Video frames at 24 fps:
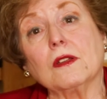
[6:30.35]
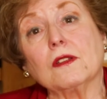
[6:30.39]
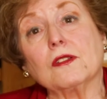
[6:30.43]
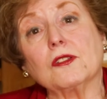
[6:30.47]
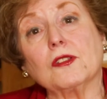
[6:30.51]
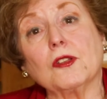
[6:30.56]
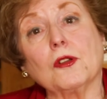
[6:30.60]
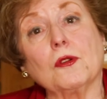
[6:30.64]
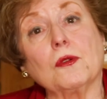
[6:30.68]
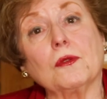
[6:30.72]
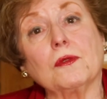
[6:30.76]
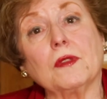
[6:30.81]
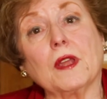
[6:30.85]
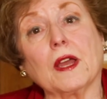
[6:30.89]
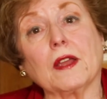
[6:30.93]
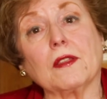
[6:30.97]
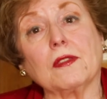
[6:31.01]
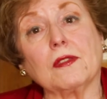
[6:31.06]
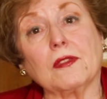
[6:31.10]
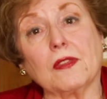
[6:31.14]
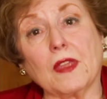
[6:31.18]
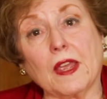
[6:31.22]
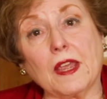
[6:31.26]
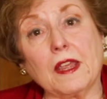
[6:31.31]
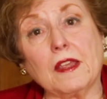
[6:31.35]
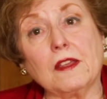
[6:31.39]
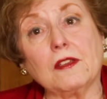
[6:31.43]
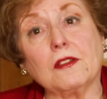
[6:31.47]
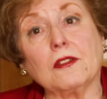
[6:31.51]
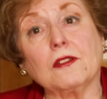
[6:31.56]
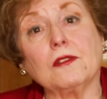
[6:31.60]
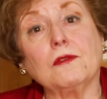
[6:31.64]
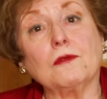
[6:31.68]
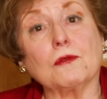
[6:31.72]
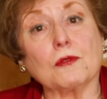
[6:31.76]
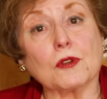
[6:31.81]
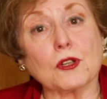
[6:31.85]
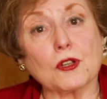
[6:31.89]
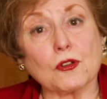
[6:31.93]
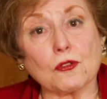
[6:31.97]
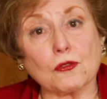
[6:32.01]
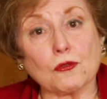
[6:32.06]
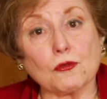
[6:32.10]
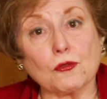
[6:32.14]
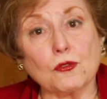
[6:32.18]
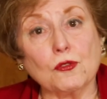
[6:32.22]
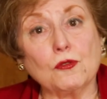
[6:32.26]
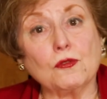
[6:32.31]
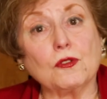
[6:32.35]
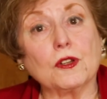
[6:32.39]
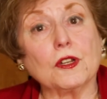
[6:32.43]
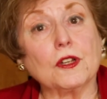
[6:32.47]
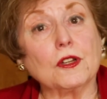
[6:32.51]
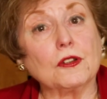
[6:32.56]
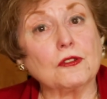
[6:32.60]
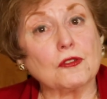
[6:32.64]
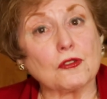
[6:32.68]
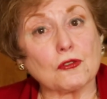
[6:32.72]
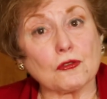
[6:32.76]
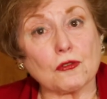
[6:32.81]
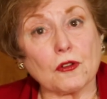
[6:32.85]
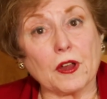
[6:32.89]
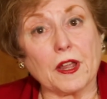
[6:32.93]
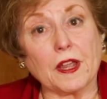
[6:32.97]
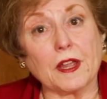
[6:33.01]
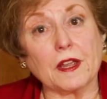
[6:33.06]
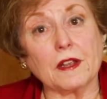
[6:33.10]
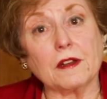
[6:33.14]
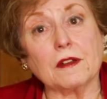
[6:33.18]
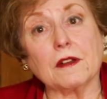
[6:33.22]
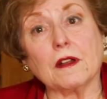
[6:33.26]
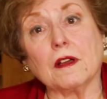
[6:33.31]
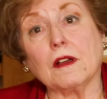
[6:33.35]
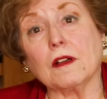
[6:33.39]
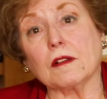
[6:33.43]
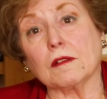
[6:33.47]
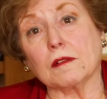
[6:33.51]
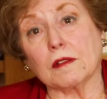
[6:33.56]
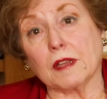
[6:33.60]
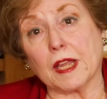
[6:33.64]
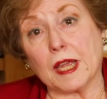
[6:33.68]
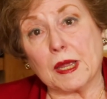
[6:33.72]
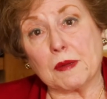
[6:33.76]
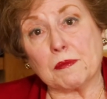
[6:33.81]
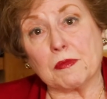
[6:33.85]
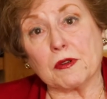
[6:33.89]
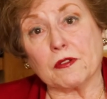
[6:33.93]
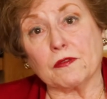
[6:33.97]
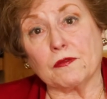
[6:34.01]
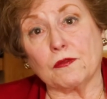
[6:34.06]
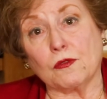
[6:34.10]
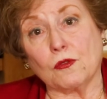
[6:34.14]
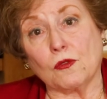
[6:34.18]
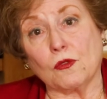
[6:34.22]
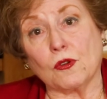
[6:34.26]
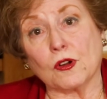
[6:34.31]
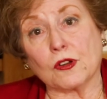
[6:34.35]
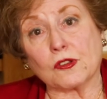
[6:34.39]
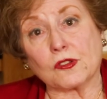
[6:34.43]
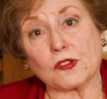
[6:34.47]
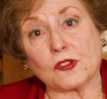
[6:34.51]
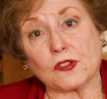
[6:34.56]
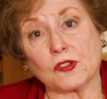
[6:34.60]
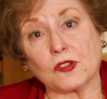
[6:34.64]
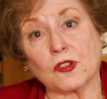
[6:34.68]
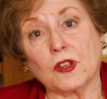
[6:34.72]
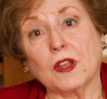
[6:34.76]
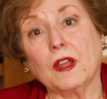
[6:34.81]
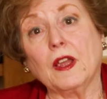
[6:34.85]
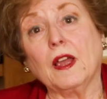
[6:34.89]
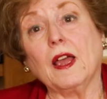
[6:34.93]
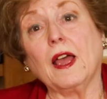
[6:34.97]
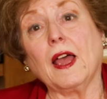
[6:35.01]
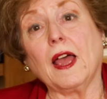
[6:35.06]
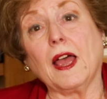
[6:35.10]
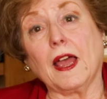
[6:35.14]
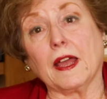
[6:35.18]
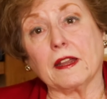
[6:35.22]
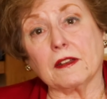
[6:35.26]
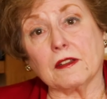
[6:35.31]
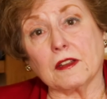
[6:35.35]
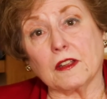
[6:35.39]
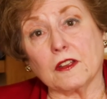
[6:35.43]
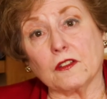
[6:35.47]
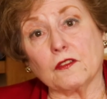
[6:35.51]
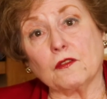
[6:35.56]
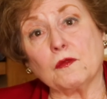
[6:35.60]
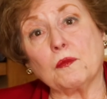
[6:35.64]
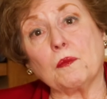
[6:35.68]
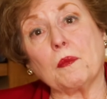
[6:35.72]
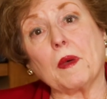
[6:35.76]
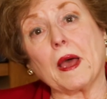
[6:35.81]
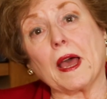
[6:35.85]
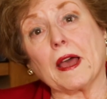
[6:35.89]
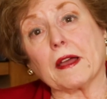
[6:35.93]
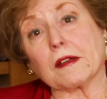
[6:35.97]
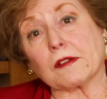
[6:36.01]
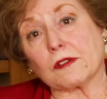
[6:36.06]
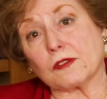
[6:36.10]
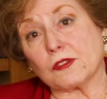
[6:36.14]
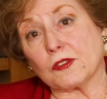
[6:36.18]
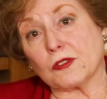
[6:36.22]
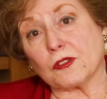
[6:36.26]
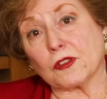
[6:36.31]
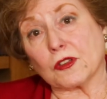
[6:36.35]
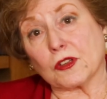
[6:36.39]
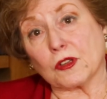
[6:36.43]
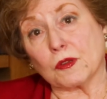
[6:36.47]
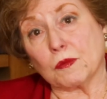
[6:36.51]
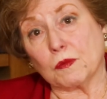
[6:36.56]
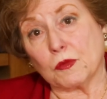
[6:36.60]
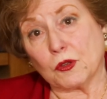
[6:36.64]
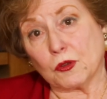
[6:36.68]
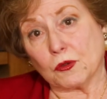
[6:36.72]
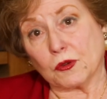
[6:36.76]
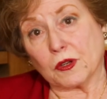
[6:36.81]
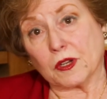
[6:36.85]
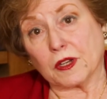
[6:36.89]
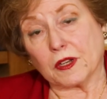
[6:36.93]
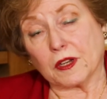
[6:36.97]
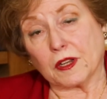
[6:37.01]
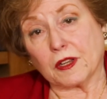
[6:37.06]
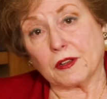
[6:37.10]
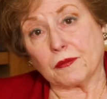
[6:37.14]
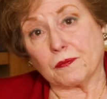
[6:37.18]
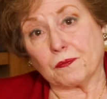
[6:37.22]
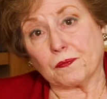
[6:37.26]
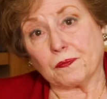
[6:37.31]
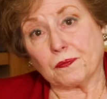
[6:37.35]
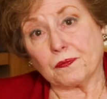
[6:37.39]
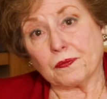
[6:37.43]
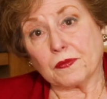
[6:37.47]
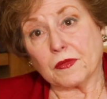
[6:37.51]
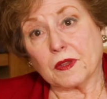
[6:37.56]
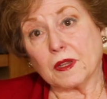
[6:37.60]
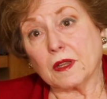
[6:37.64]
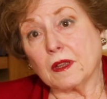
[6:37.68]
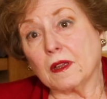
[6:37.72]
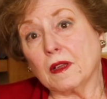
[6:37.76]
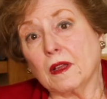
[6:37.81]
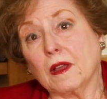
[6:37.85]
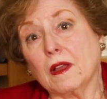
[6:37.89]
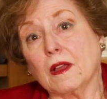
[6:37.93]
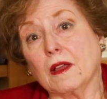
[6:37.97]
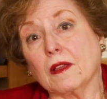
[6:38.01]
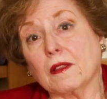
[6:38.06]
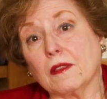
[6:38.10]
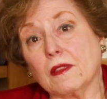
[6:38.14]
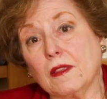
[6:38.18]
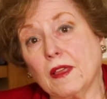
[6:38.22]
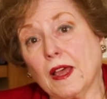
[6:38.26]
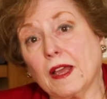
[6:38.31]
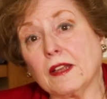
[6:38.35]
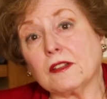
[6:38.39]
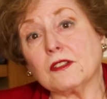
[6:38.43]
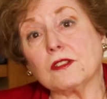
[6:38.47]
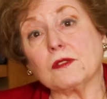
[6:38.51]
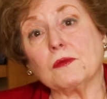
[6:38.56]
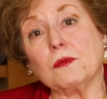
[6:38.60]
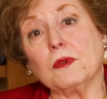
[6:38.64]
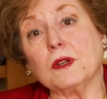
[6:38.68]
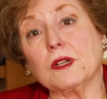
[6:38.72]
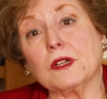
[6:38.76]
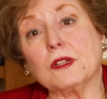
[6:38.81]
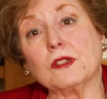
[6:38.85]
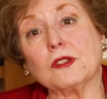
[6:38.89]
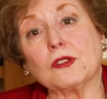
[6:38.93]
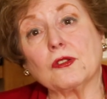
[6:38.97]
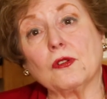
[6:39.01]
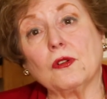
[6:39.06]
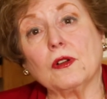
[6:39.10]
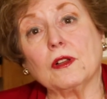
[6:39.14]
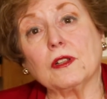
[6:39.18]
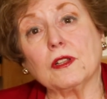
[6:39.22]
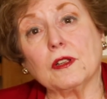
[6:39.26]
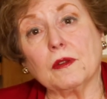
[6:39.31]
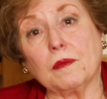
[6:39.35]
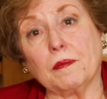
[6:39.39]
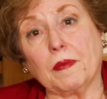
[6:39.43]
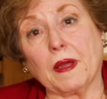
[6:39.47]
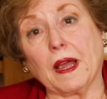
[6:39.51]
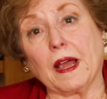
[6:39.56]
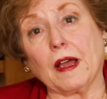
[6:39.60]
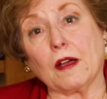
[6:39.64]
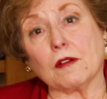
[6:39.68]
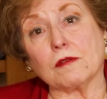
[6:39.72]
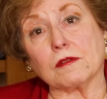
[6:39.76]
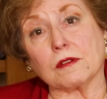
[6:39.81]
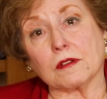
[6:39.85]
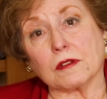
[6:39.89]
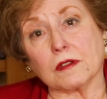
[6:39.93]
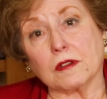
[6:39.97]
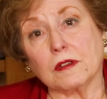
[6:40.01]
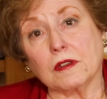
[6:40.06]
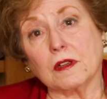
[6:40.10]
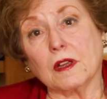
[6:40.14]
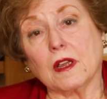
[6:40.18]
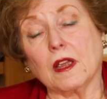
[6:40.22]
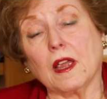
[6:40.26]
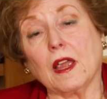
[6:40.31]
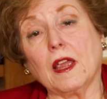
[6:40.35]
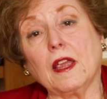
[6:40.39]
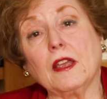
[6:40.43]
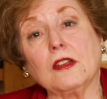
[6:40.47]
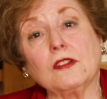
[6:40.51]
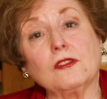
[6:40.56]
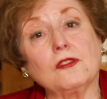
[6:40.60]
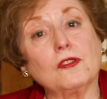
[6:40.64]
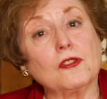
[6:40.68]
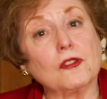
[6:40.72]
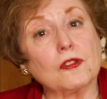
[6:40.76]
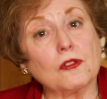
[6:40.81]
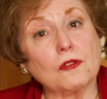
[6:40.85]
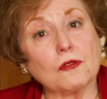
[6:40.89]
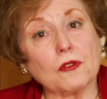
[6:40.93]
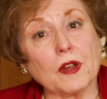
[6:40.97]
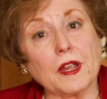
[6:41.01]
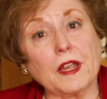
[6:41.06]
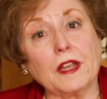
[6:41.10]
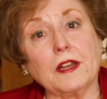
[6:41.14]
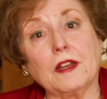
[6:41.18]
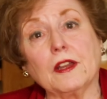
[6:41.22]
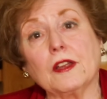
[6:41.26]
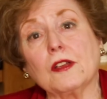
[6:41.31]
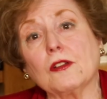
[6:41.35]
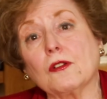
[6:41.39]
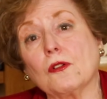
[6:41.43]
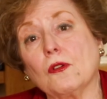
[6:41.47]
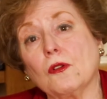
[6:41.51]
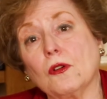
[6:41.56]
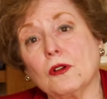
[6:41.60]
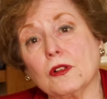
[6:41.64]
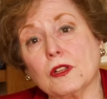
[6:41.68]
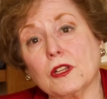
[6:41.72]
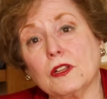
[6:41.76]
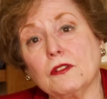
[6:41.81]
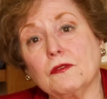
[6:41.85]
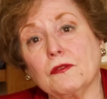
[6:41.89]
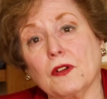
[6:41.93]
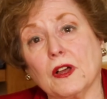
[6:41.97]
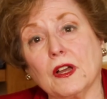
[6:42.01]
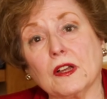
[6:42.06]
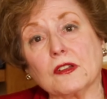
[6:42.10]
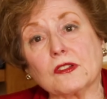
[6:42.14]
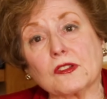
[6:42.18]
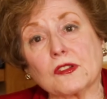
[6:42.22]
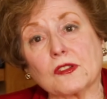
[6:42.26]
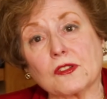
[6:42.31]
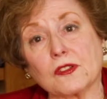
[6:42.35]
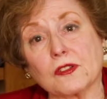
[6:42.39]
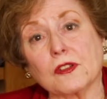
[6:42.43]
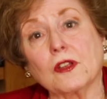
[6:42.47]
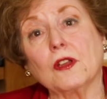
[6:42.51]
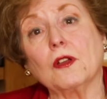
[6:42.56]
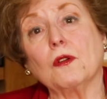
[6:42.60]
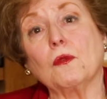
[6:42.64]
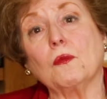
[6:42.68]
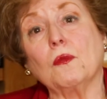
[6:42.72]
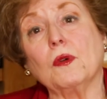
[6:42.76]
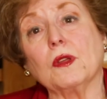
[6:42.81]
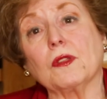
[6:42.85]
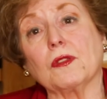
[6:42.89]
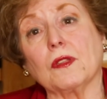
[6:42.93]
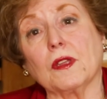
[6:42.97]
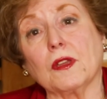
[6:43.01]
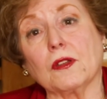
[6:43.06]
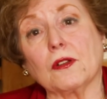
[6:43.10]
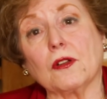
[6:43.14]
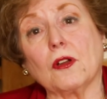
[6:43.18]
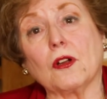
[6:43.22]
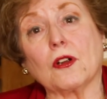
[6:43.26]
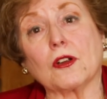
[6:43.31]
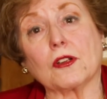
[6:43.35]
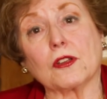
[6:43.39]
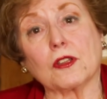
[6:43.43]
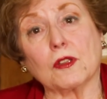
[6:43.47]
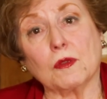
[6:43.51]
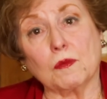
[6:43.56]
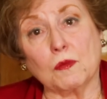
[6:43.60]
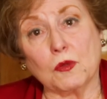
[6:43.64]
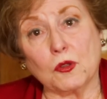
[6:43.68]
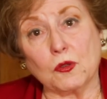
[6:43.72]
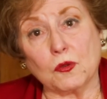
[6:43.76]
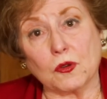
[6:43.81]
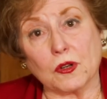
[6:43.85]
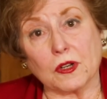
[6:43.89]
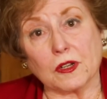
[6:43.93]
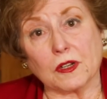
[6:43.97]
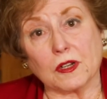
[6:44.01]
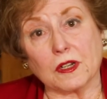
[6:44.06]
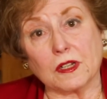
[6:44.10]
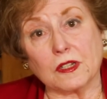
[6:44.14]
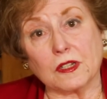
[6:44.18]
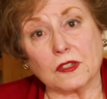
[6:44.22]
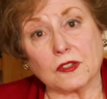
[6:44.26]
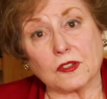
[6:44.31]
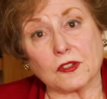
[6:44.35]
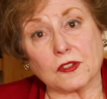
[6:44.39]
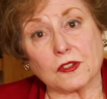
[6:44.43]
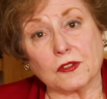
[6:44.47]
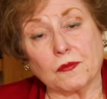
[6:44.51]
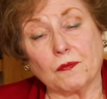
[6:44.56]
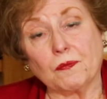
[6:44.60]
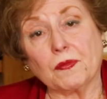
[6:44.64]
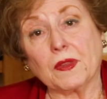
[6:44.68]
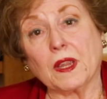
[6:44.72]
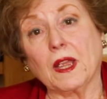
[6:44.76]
so that they can recruit and train a labor force and give back to the community. That's what it's all about, integrating all of us within our communities,